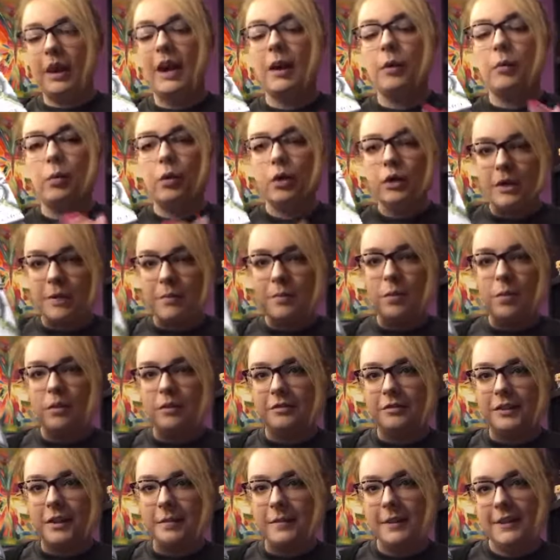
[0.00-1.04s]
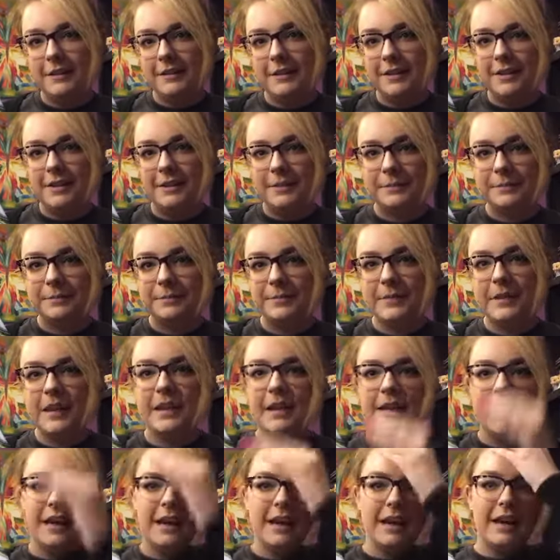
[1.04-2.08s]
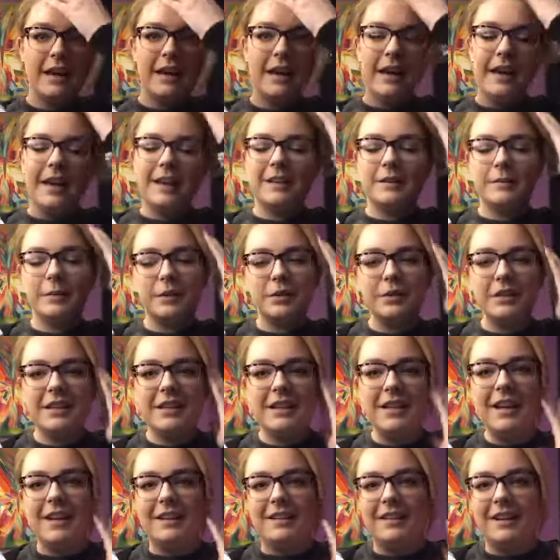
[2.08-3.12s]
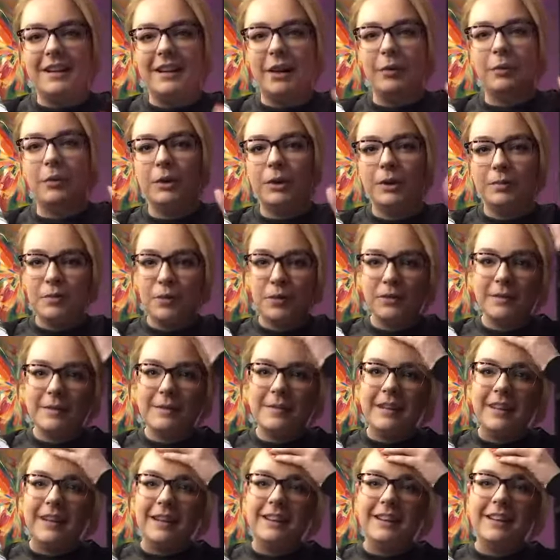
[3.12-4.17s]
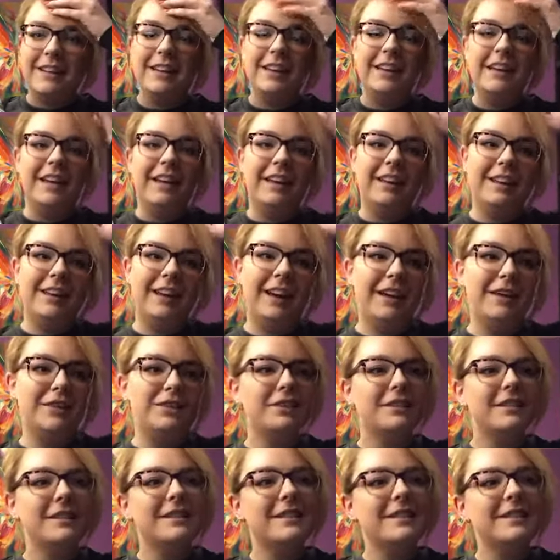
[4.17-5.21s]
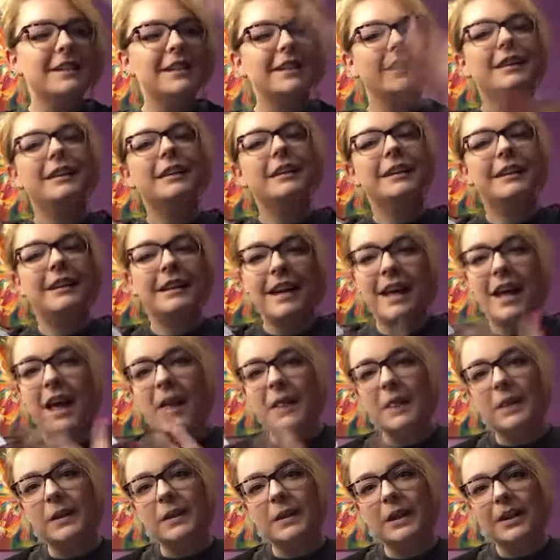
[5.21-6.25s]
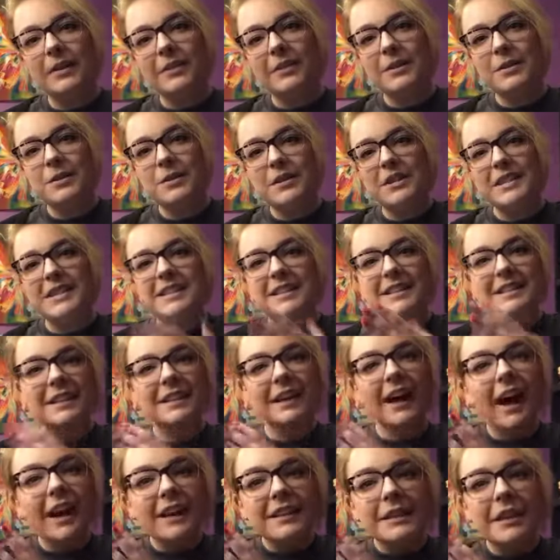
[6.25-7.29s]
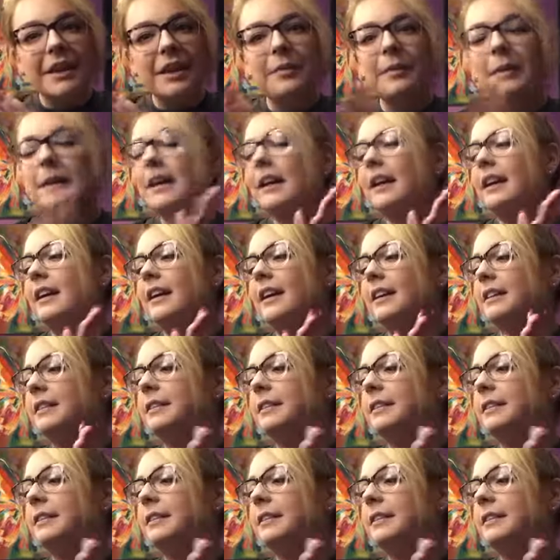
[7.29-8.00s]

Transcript: I wanted more from it, especially the ending. I wanted more from the ending and I just, the love interests got to me.